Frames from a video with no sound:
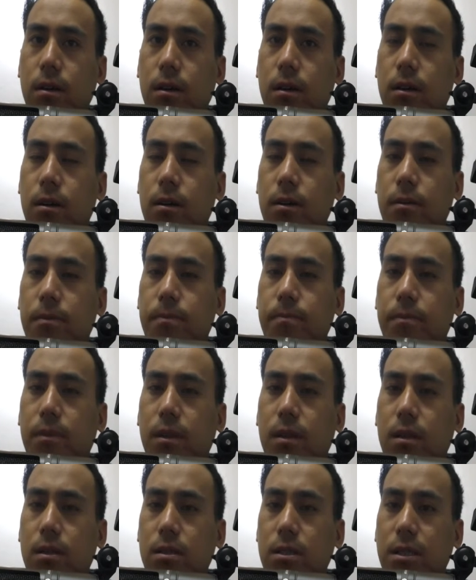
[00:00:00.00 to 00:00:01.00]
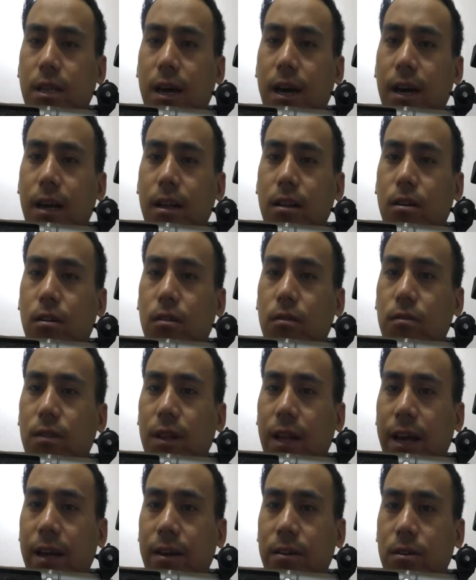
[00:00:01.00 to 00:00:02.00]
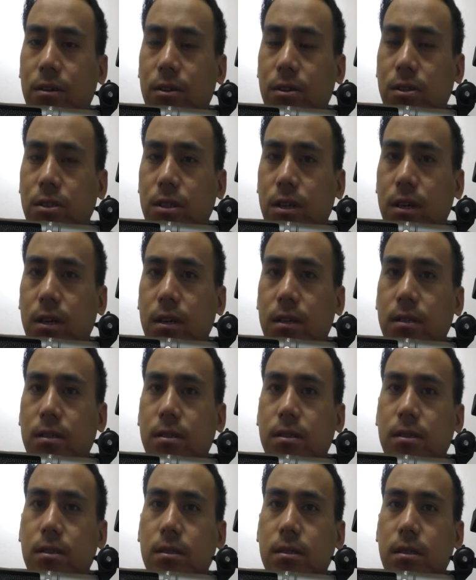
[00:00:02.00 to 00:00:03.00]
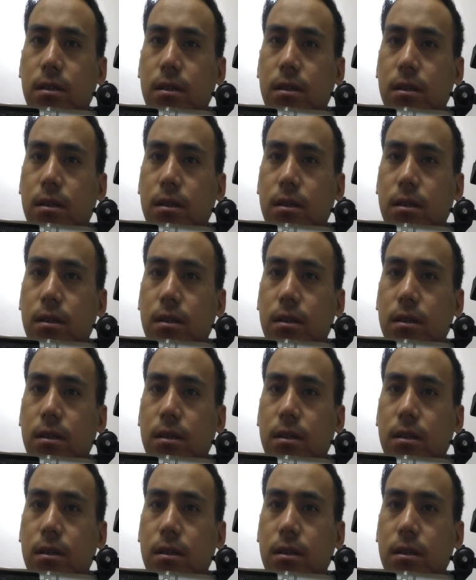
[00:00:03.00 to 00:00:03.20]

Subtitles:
The style of language is